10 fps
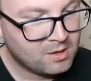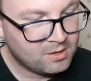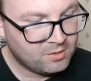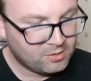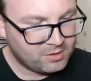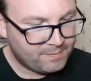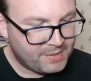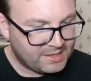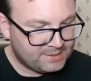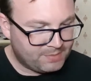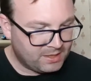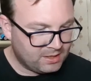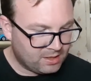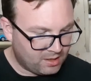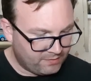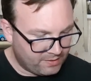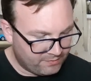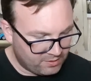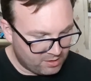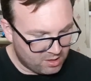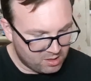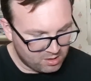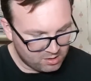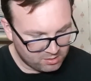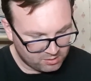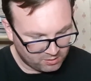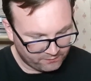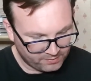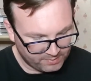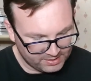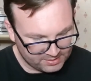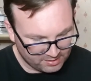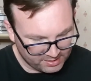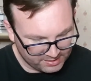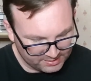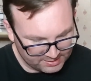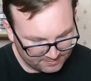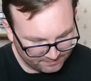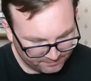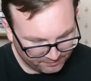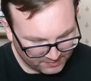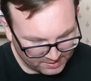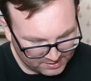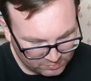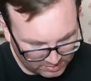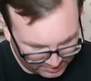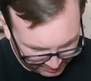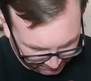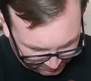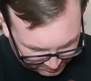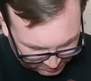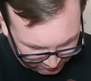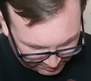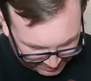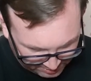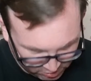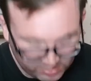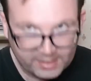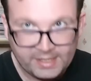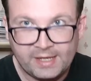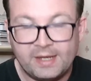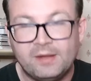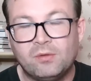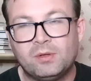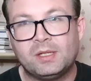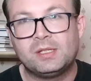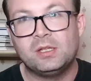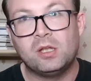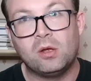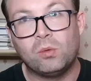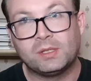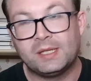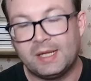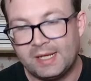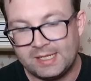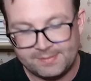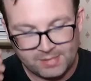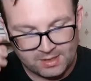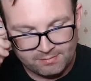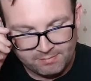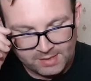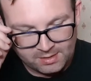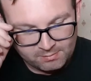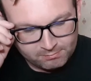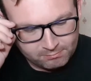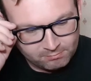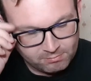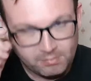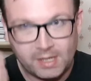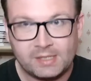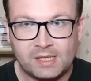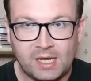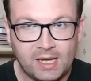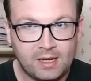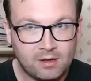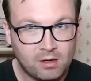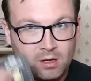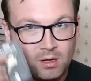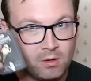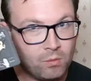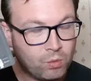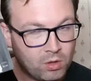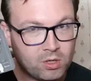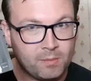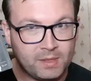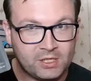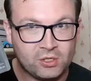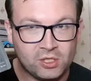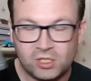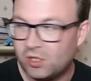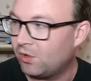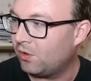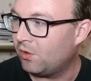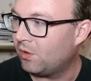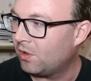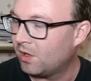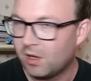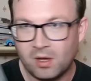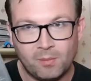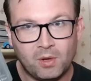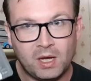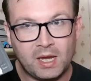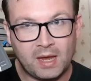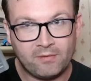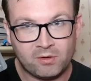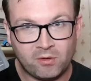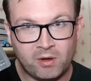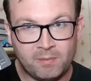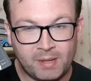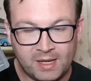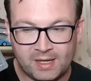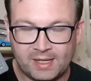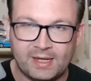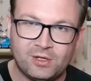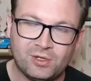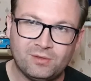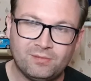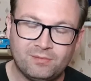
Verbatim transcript: Not the best pin I've ever got from these guys. It's one that you've got to really look at it in order to know what it is, but yeah, it's a welcome addition to my ever-growing pin collection.